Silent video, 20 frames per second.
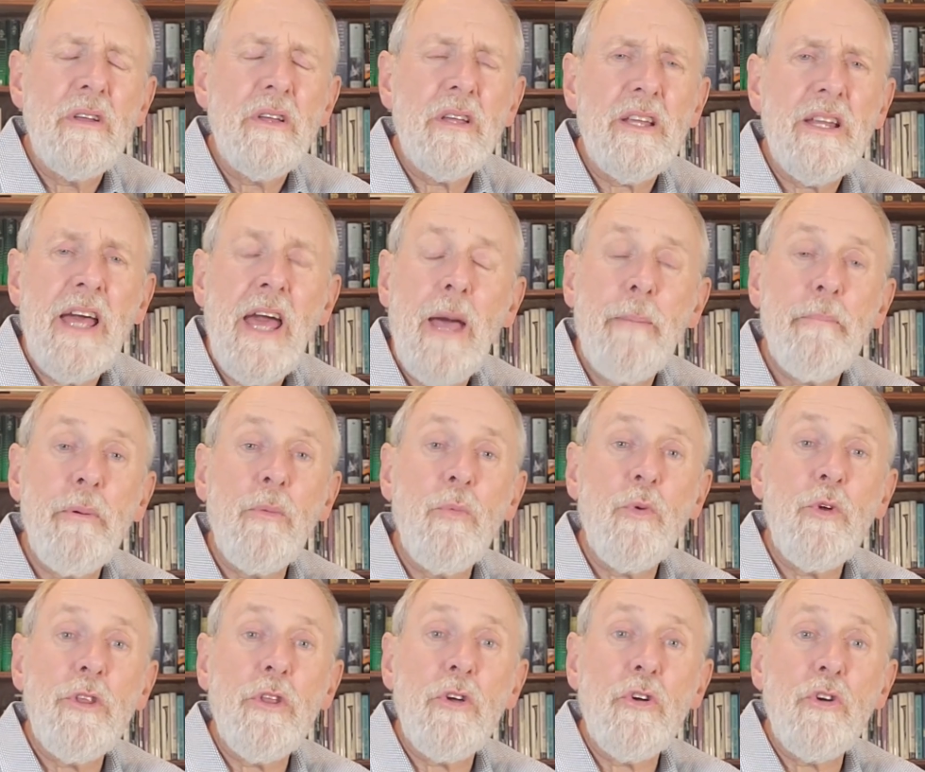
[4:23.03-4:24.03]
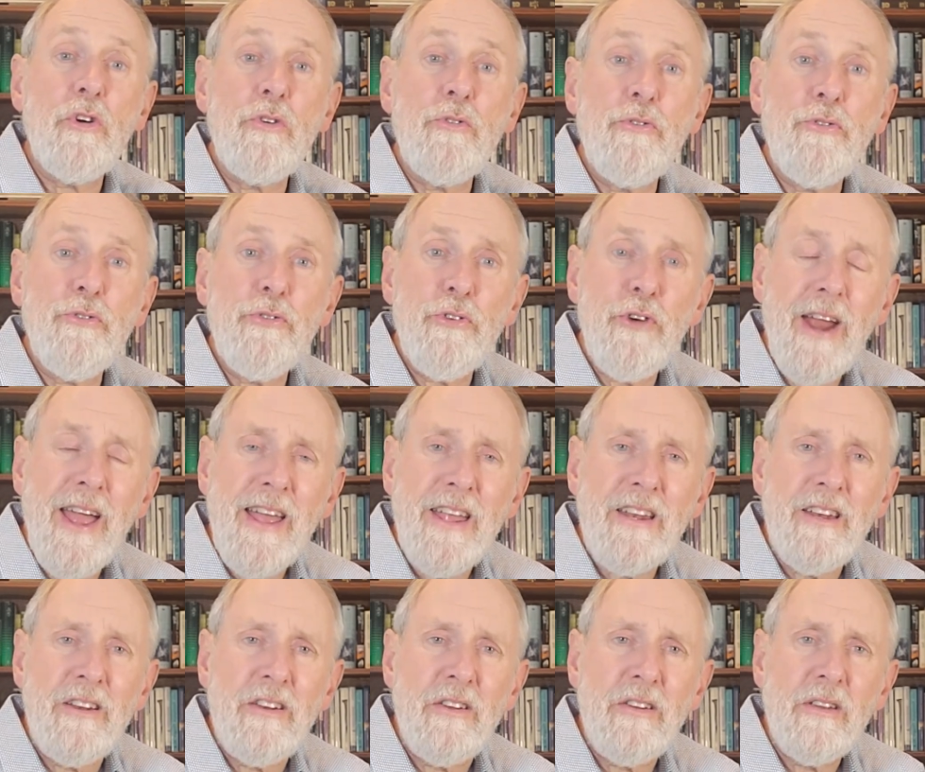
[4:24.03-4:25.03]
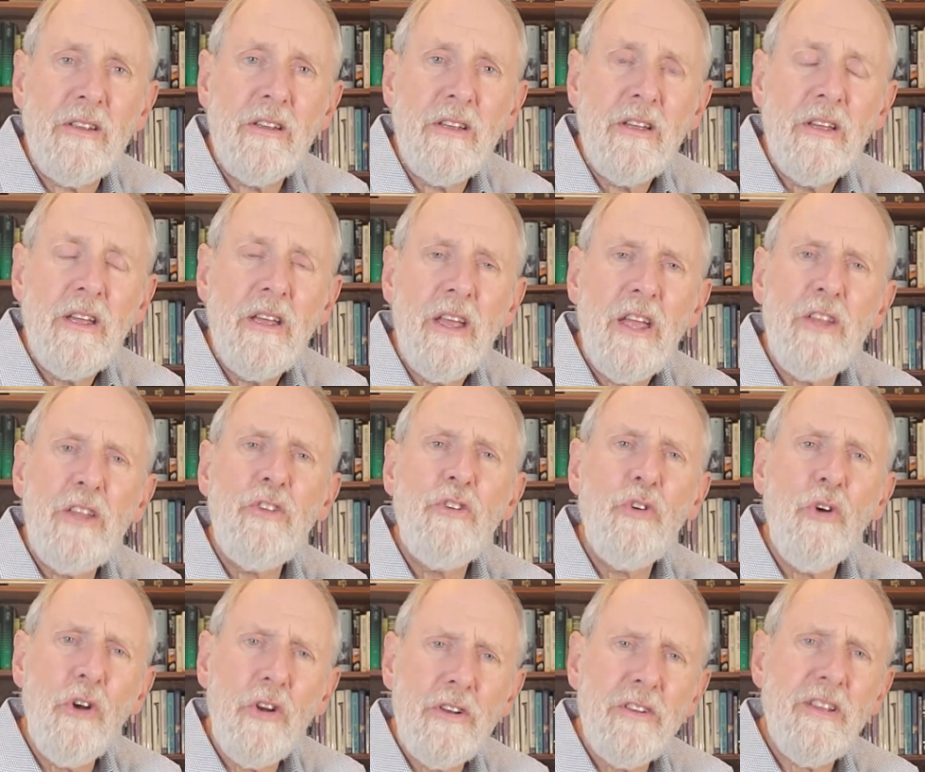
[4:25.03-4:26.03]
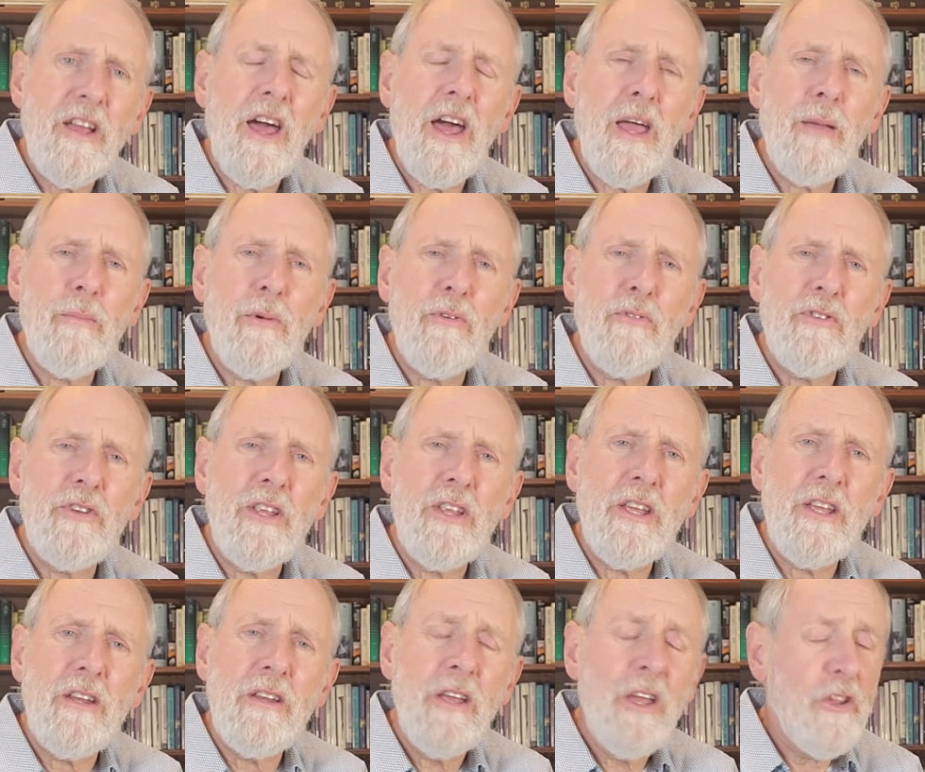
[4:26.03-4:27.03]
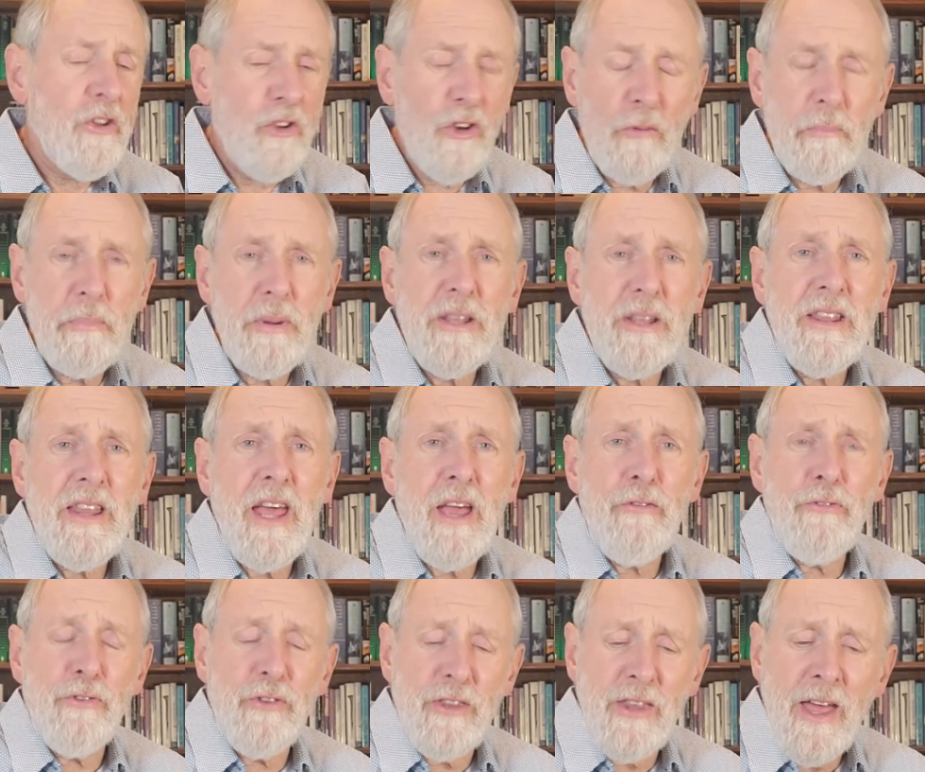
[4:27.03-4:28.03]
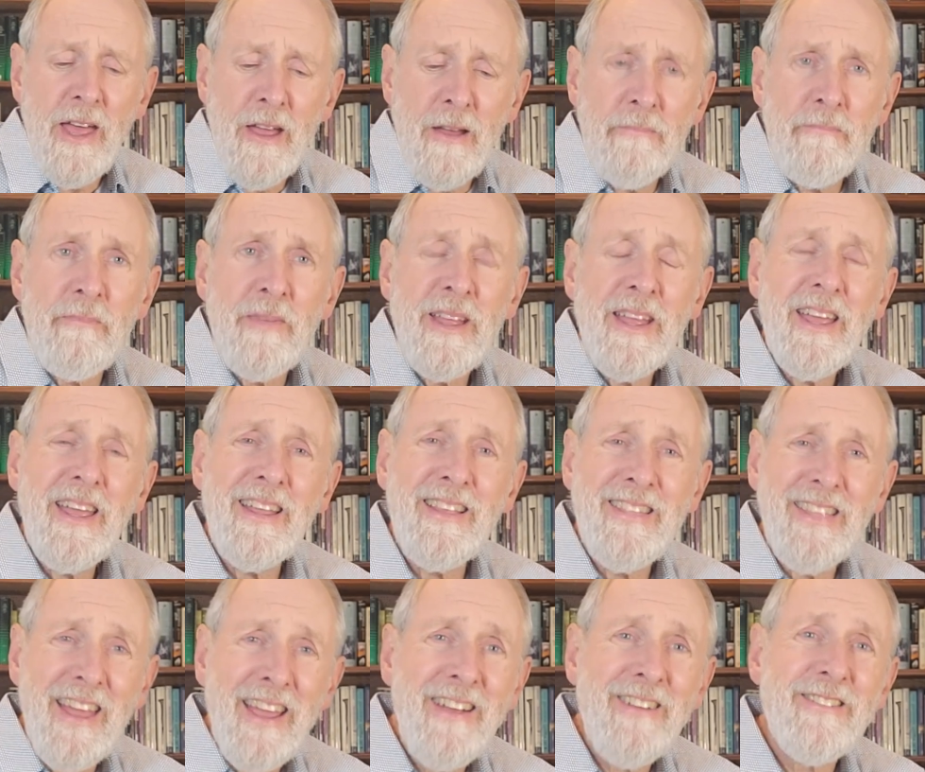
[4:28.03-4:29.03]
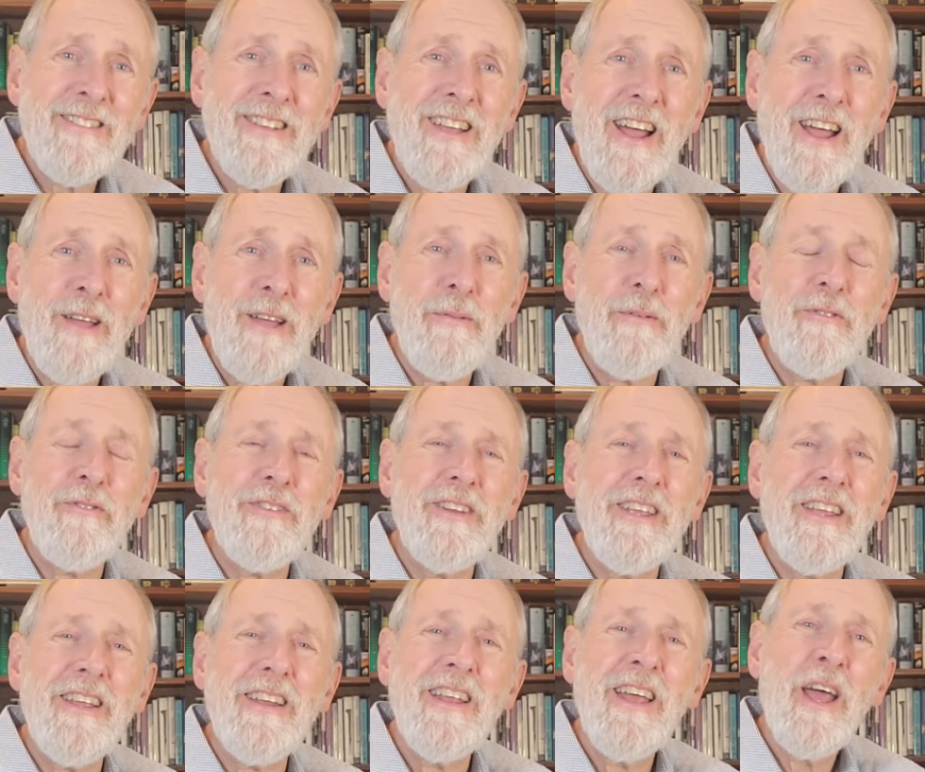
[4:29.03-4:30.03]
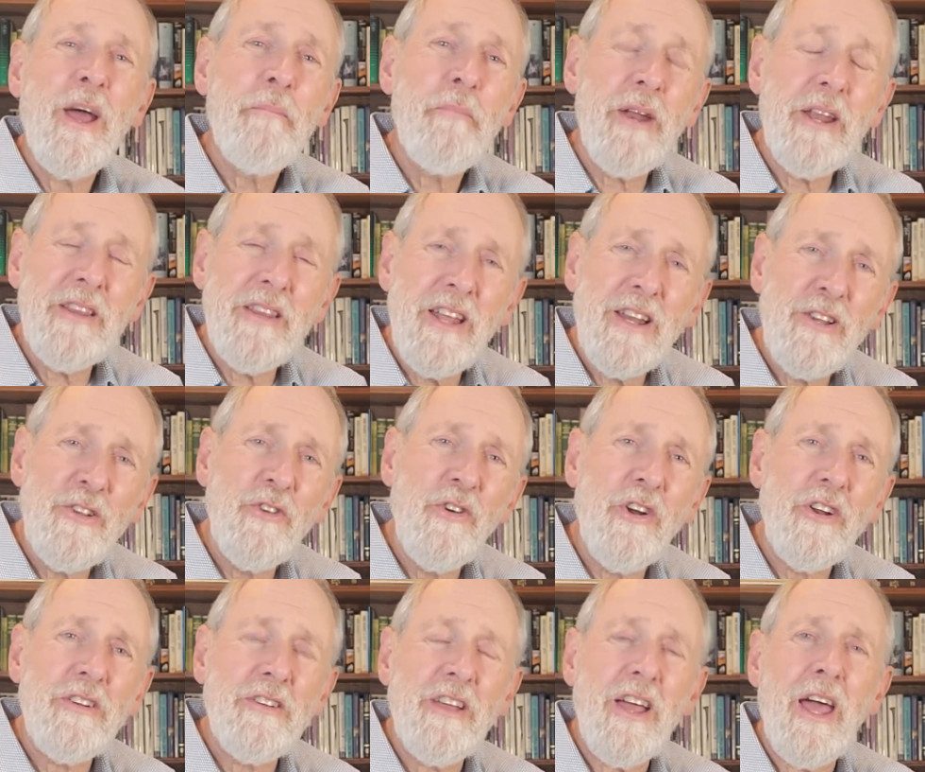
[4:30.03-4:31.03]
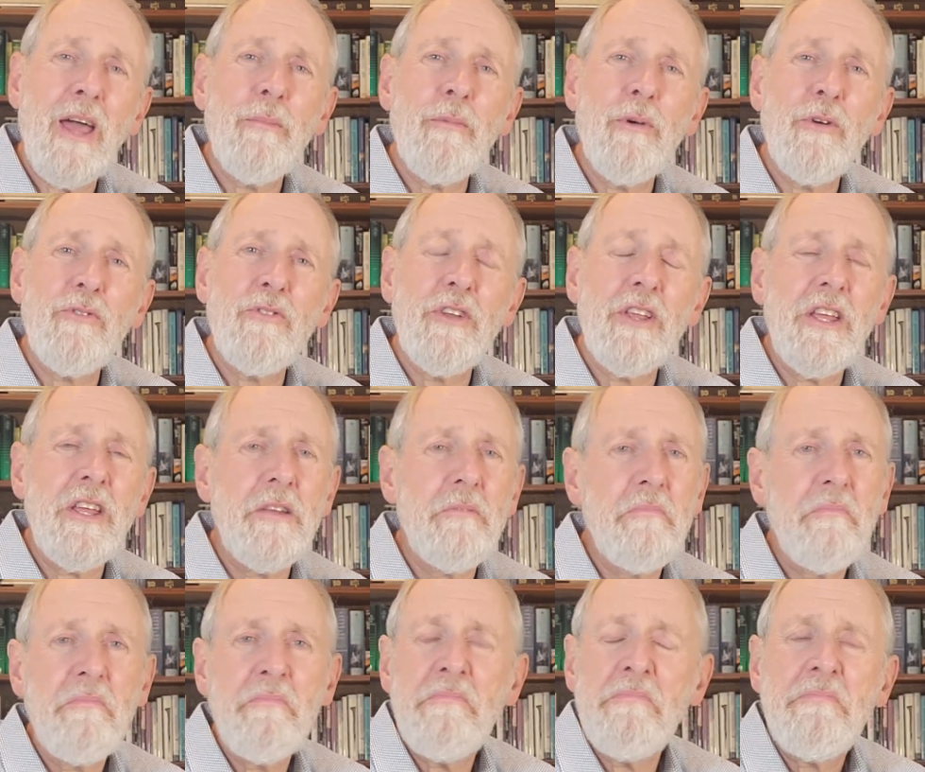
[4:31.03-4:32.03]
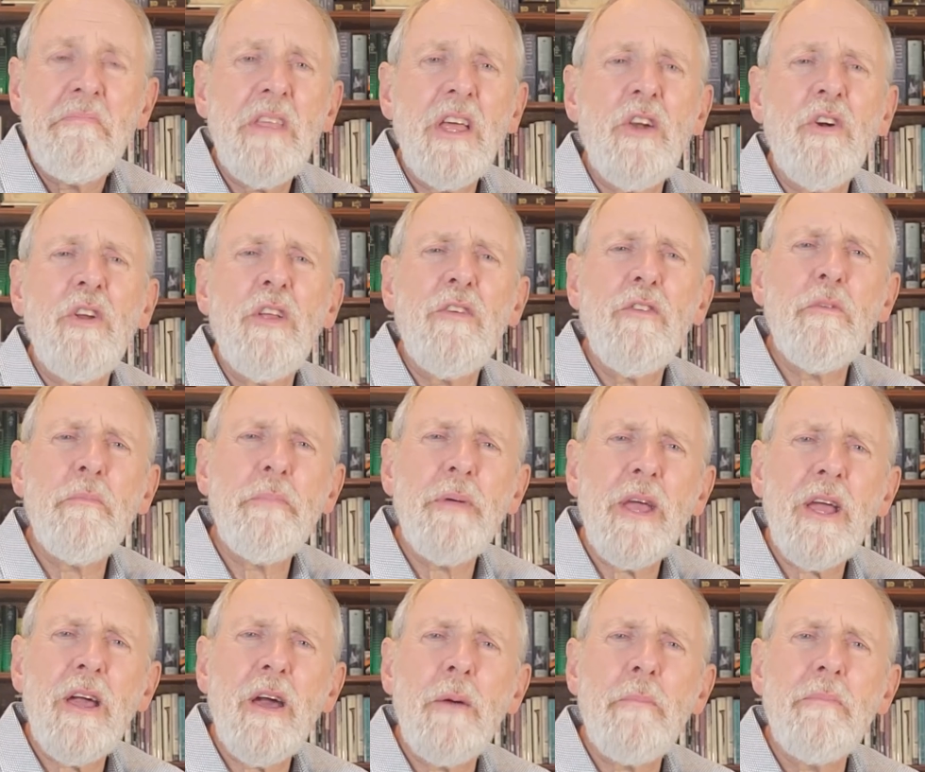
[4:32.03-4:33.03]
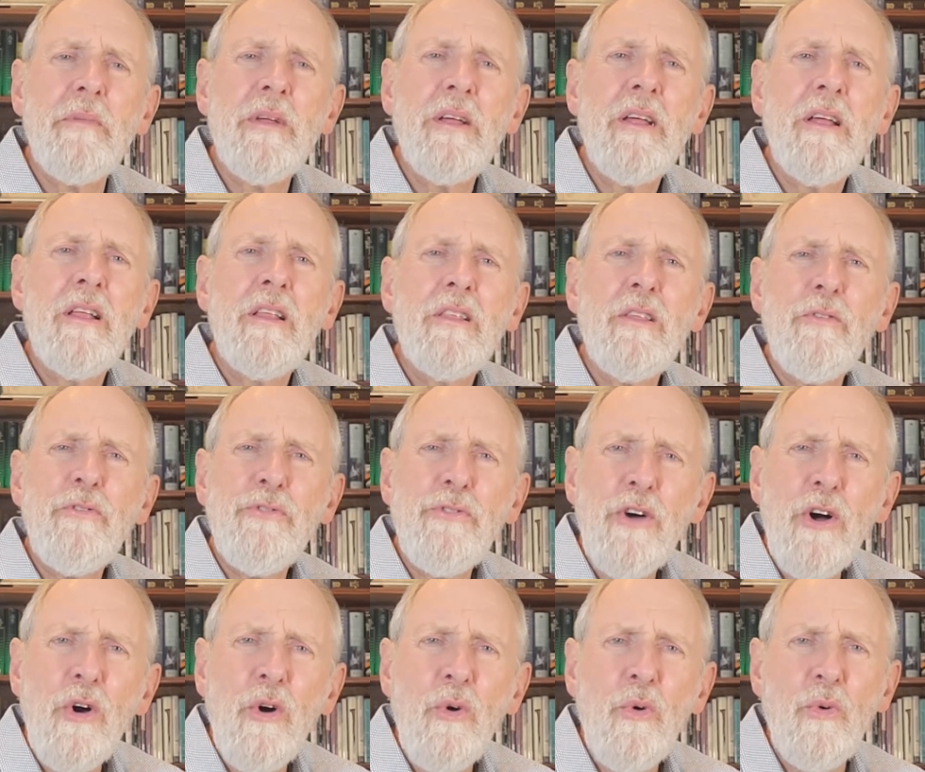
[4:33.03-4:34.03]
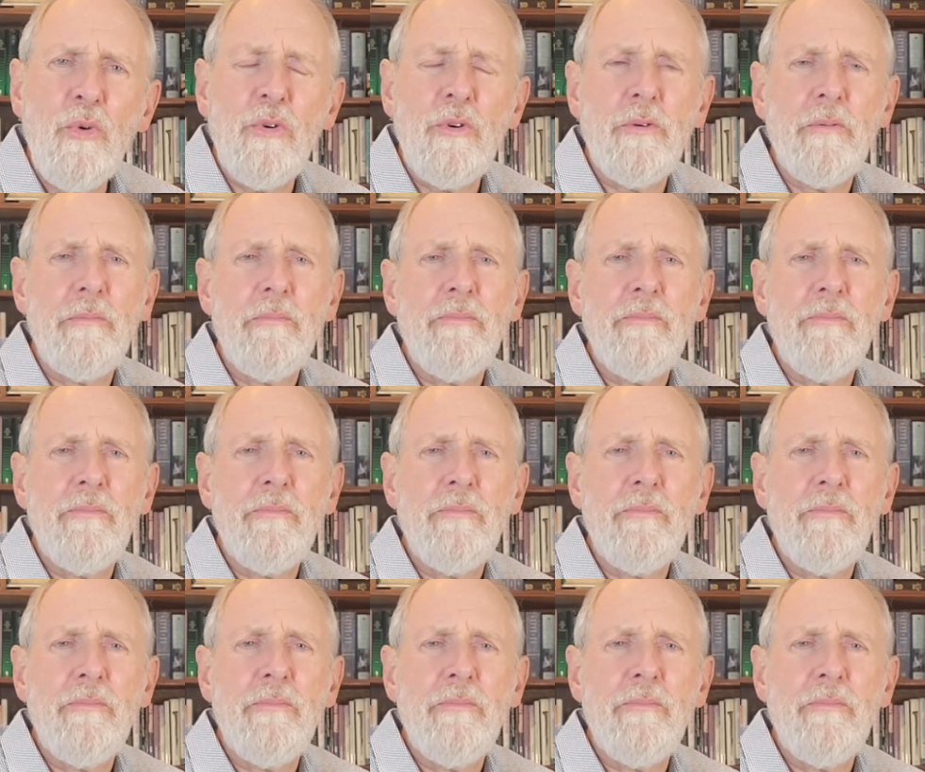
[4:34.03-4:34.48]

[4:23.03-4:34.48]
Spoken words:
Can happen with a good friend in your time of need. You've been there for them in their time of need, but in your time of need, they don't even pick up the phone.